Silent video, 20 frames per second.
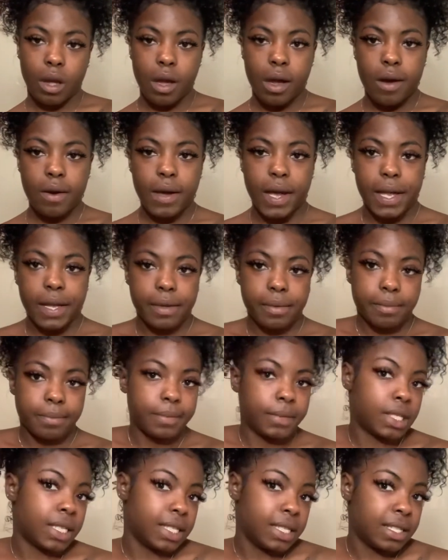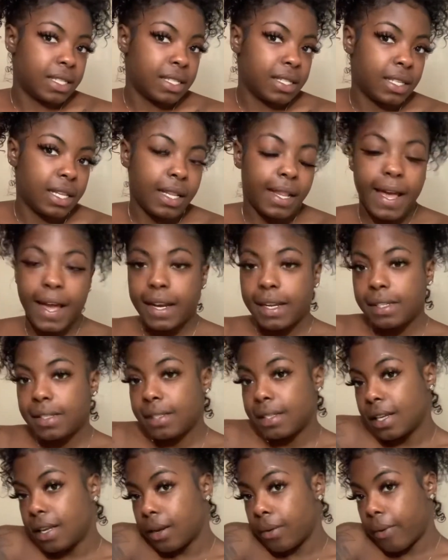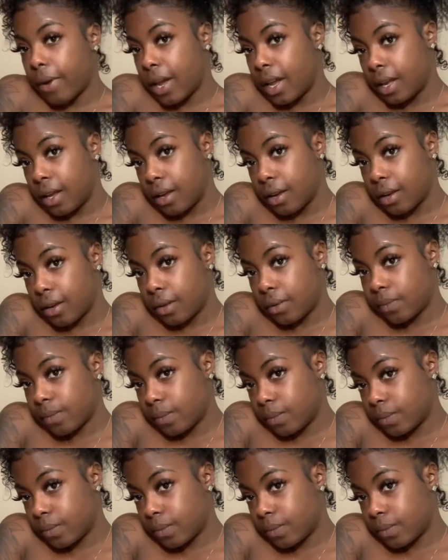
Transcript: Okay, this is the lighting setting right here,